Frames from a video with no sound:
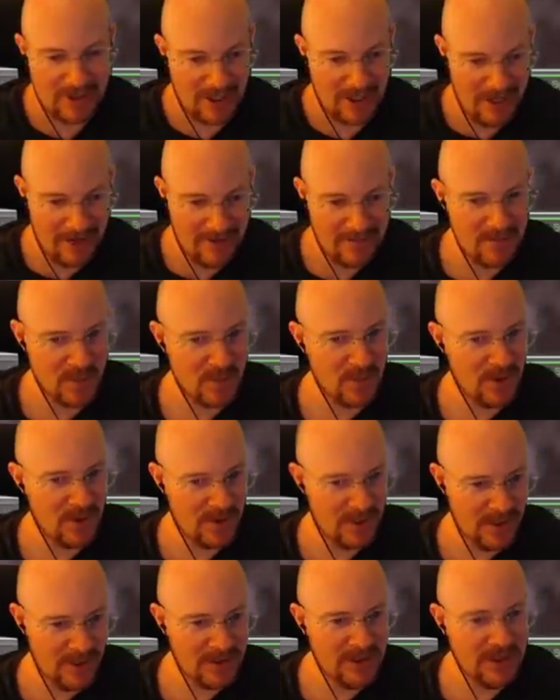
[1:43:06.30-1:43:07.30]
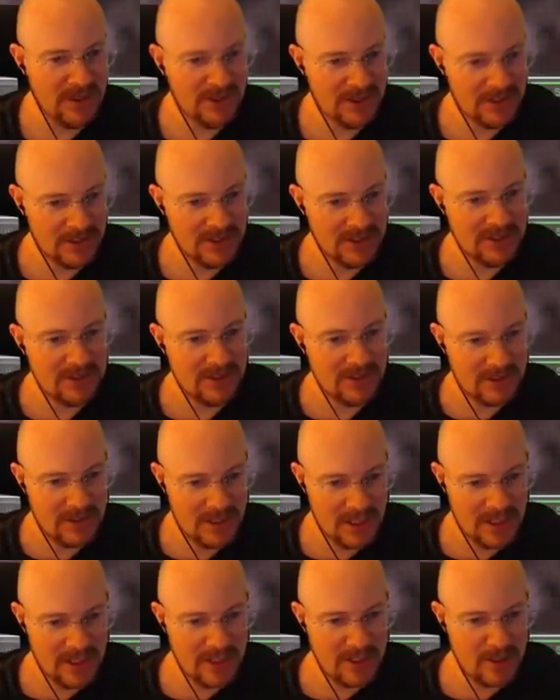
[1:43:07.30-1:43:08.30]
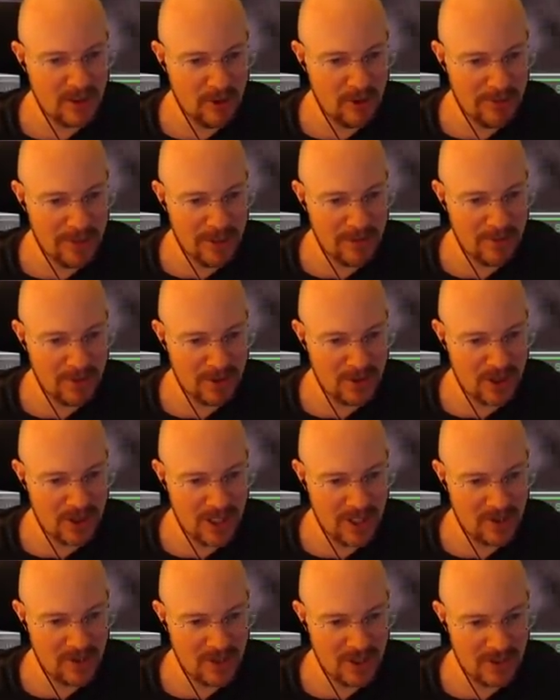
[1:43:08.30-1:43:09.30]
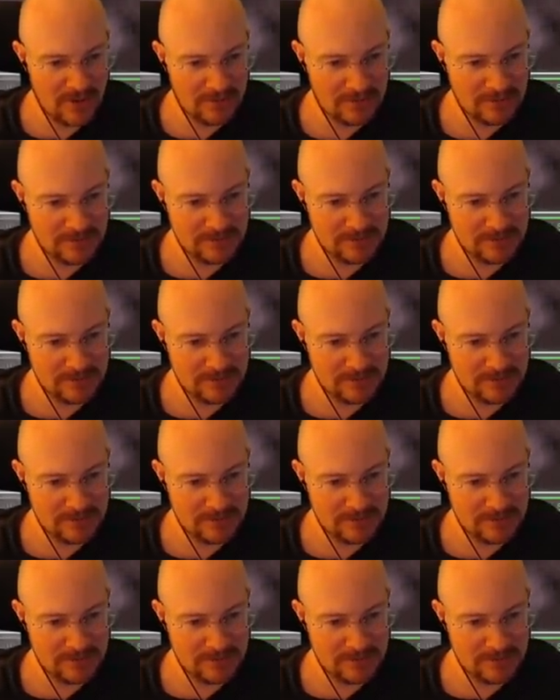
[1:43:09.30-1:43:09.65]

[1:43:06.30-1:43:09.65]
Okay, alright. I like OP plus challenging.